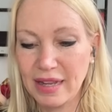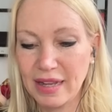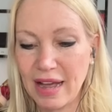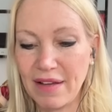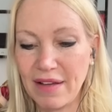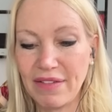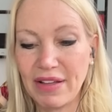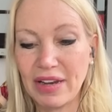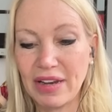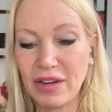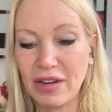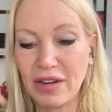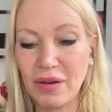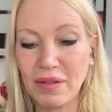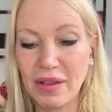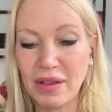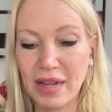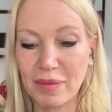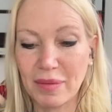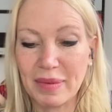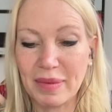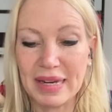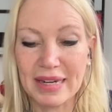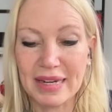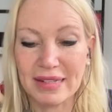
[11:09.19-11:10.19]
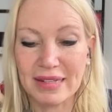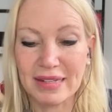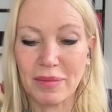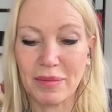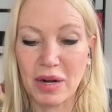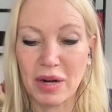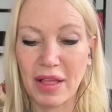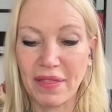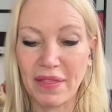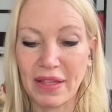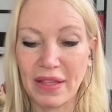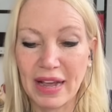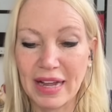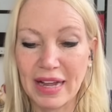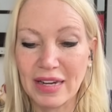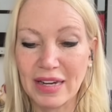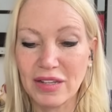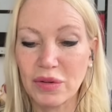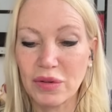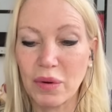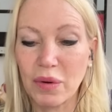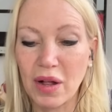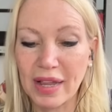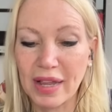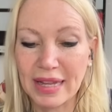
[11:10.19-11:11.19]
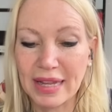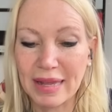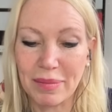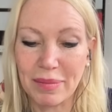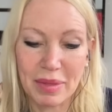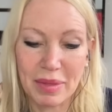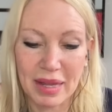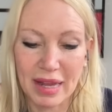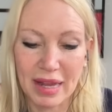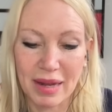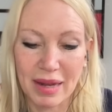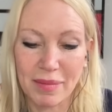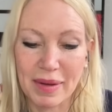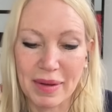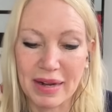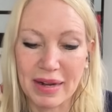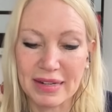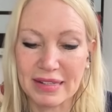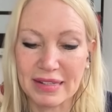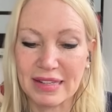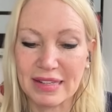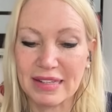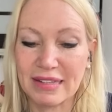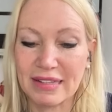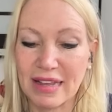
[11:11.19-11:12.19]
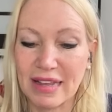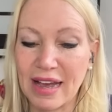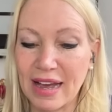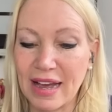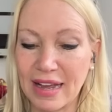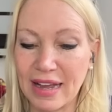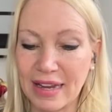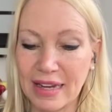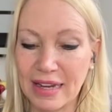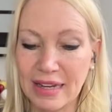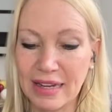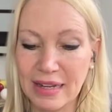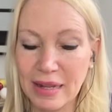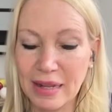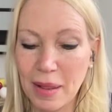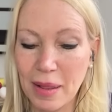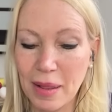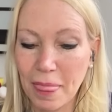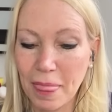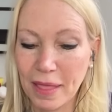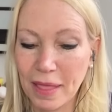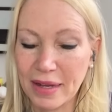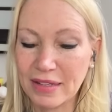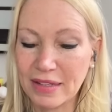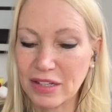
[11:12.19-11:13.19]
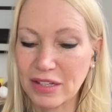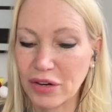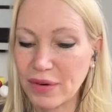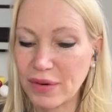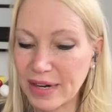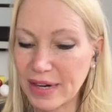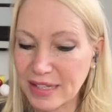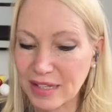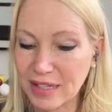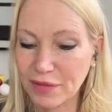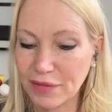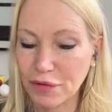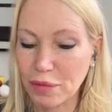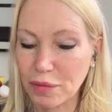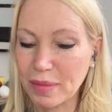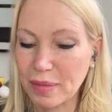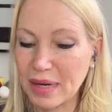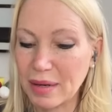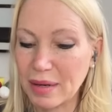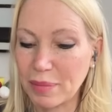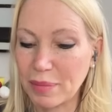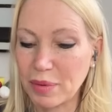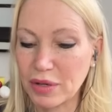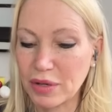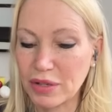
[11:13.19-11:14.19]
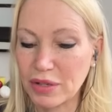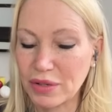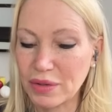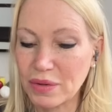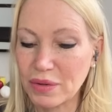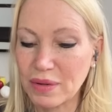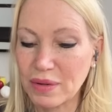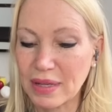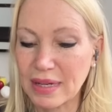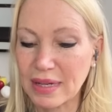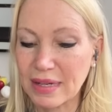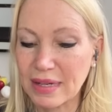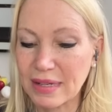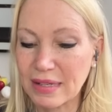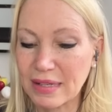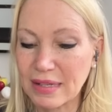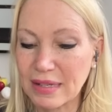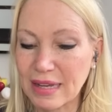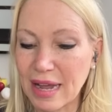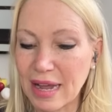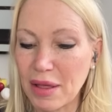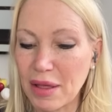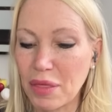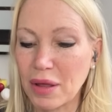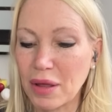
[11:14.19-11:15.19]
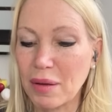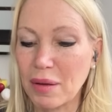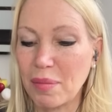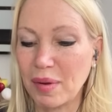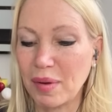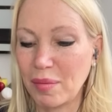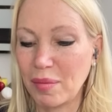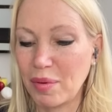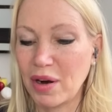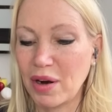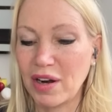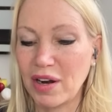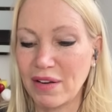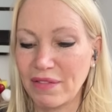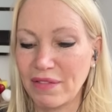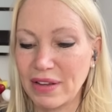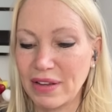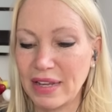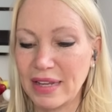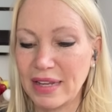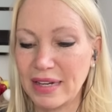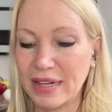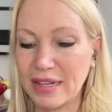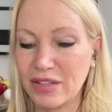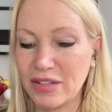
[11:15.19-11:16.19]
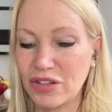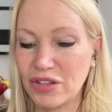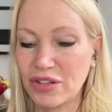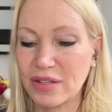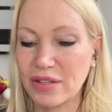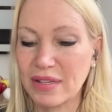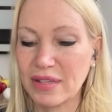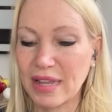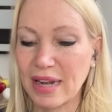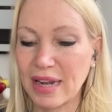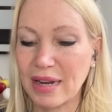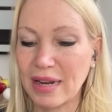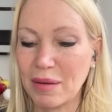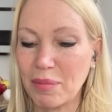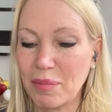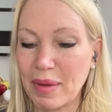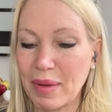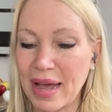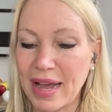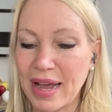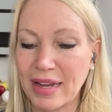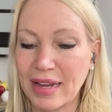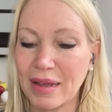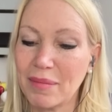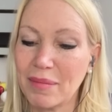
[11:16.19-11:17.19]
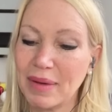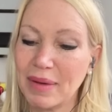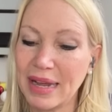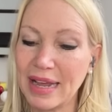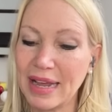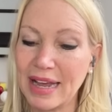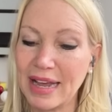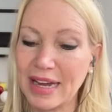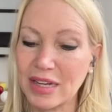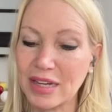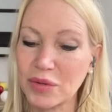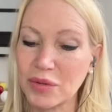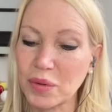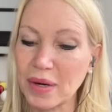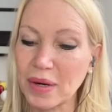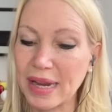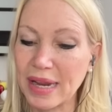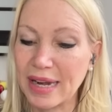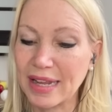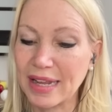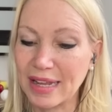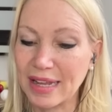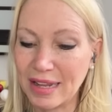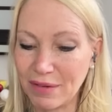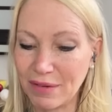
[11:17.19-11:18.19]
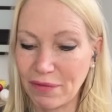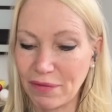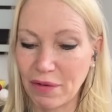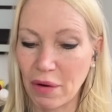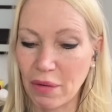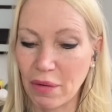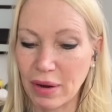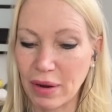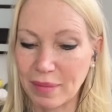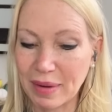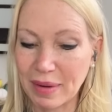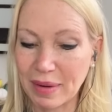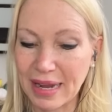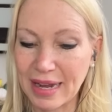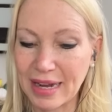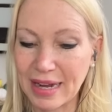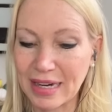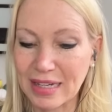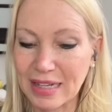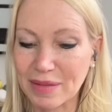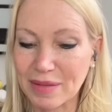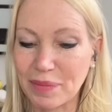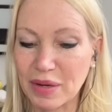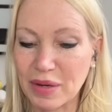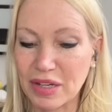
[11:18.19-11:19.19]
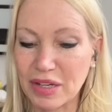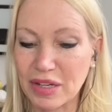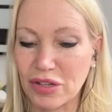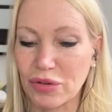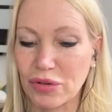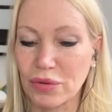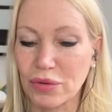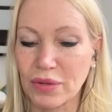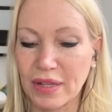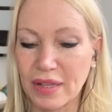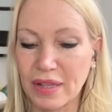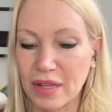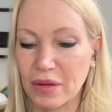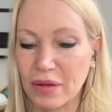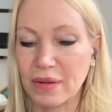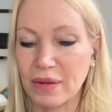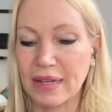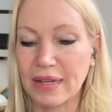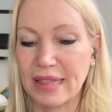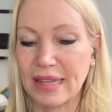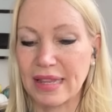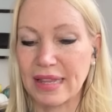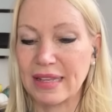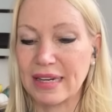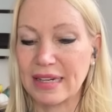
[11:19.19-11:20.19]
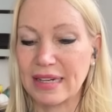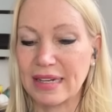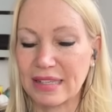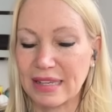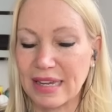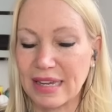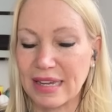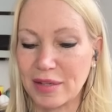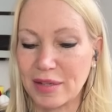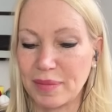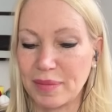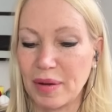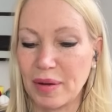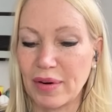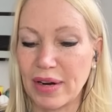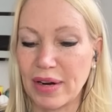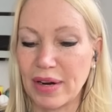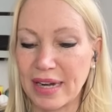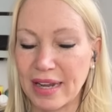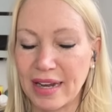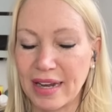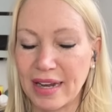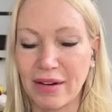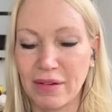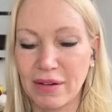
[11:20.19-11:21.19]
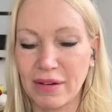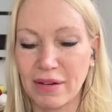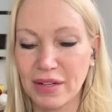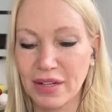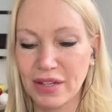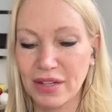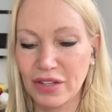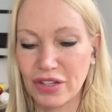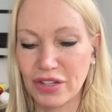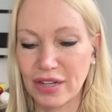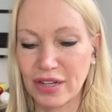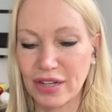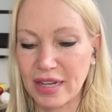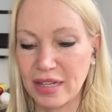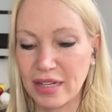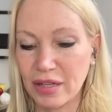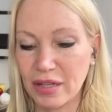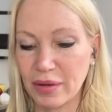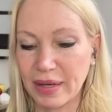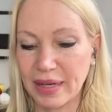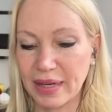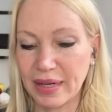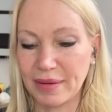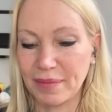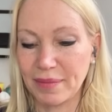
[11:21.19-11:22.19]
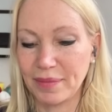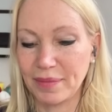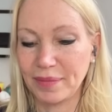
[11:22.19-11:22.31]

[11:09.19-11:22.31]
I've had no luck meeting someone online, so all I keep thinking about is this guy. Is it crazy for me to pursue this? I think a big part of it is just getting back at my ex or getting info on my ex, but it's truly the only thing that excites me right now. Should I do it?